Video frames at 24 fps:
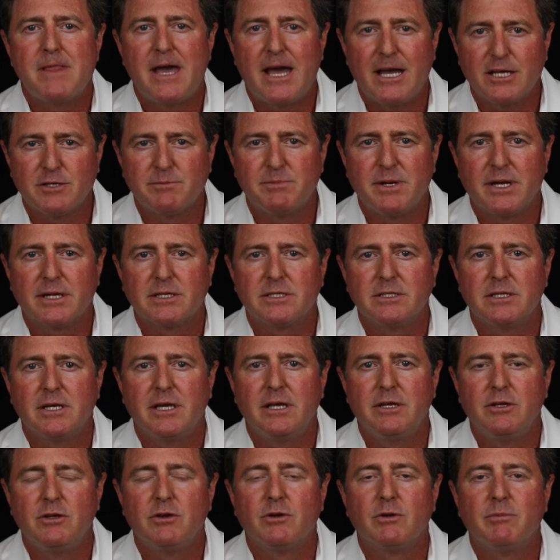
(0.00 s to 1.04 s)
aspects
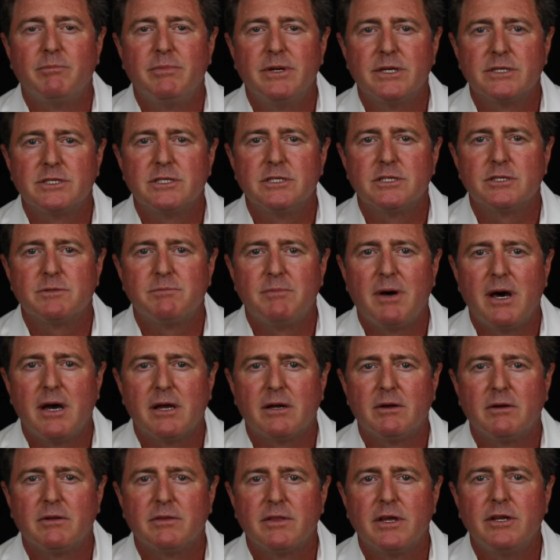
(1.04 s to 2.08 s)
in your business
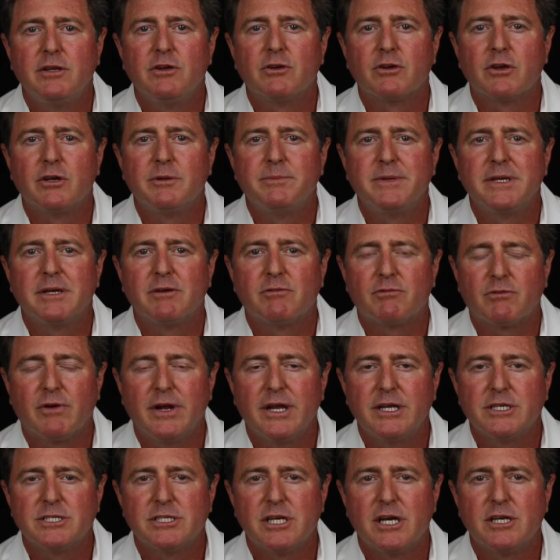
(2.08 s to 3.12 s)
model, then you're going to be a
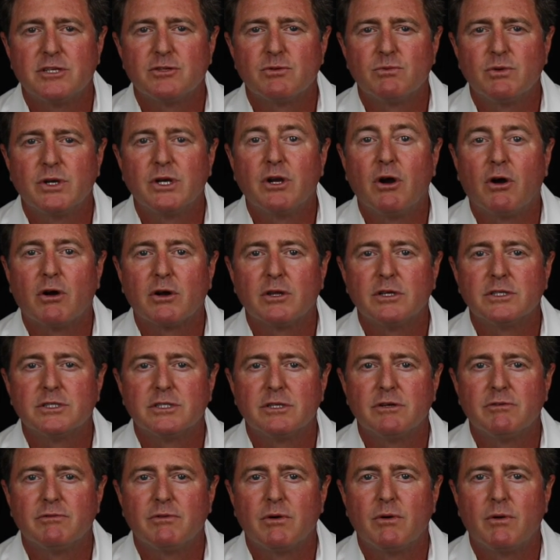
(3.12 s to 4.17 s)
franchise
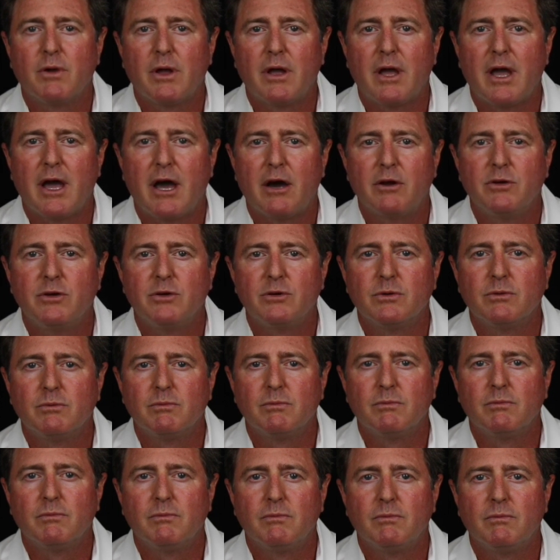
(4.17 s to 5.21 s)
regardless of how you
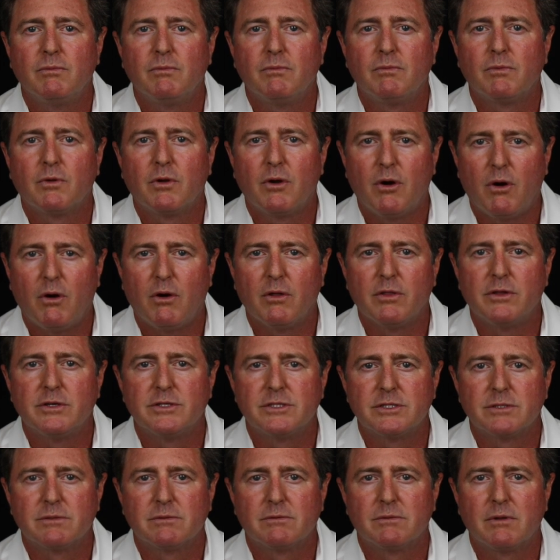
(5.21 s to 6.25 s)
call
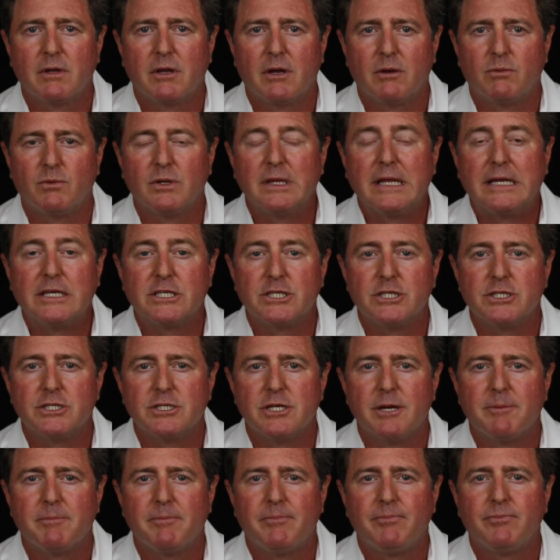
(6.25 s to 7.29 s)
this
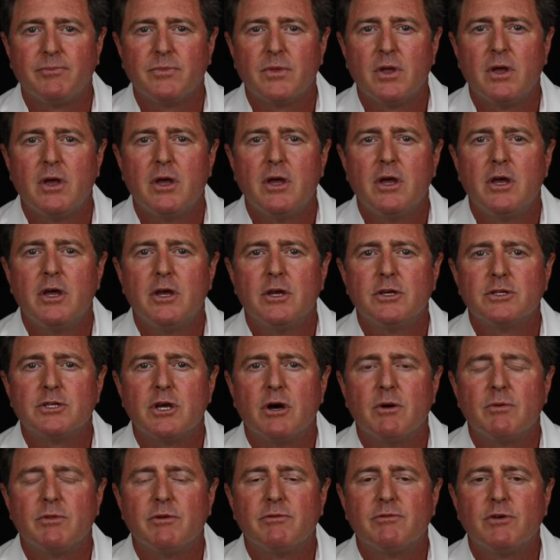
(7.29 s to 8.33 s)
relationship.
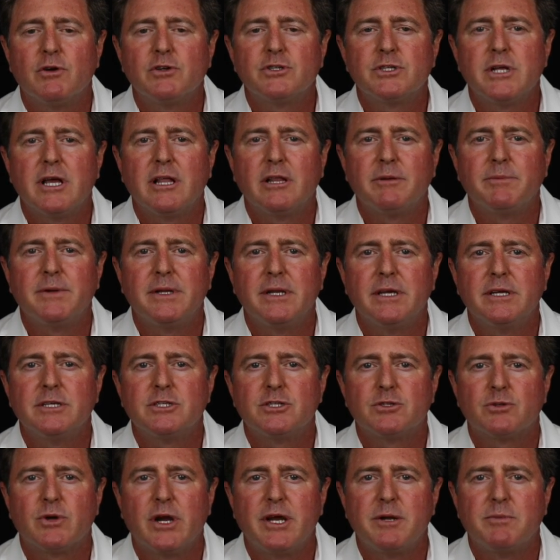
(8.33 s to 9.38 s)
So the first element
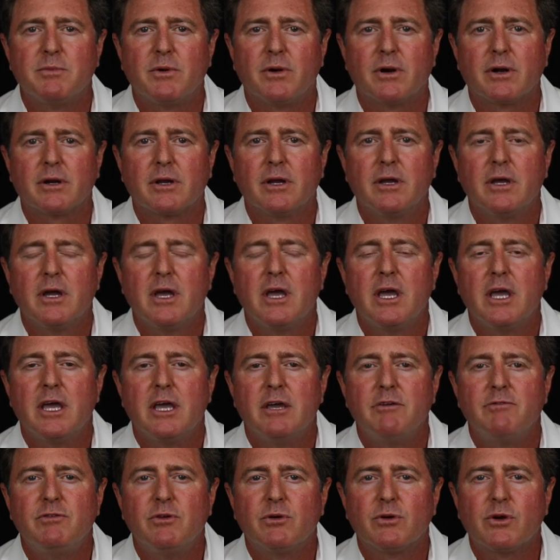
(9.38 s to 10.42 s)
is trademark.
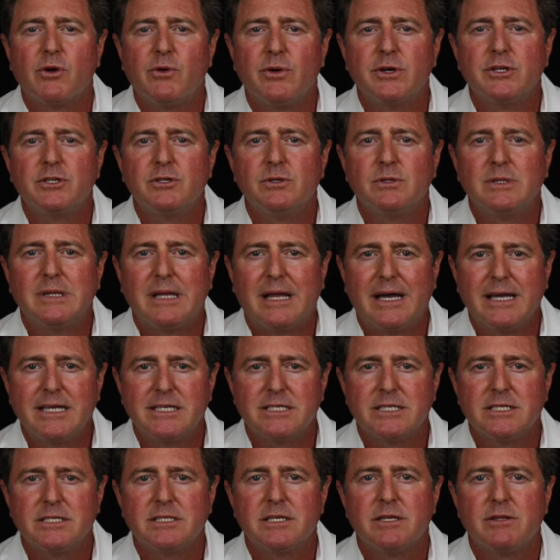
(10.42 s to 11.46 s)
If you're going to
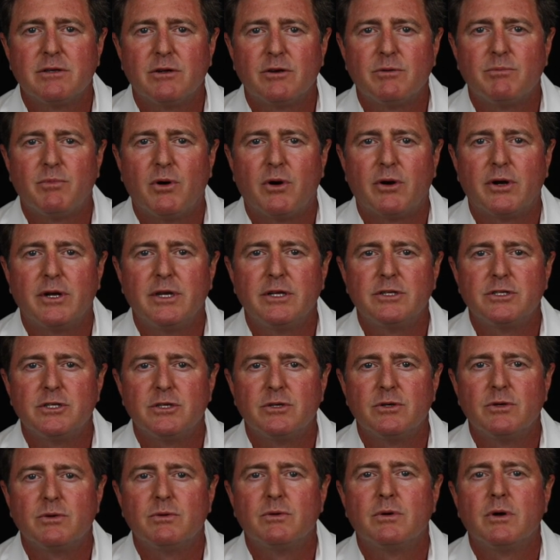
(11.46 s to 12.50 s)
license a third party
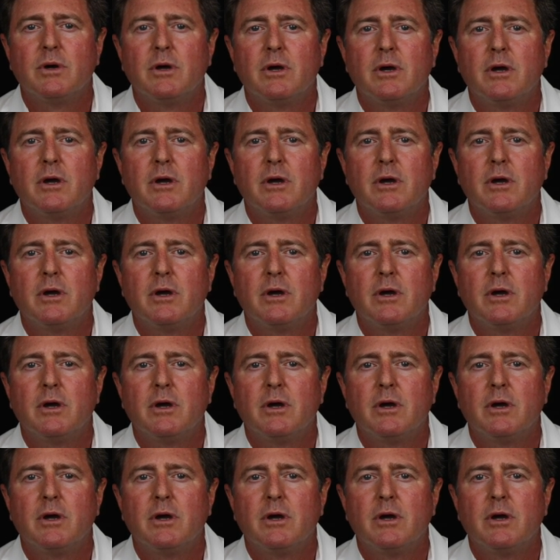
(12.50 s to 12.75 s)
to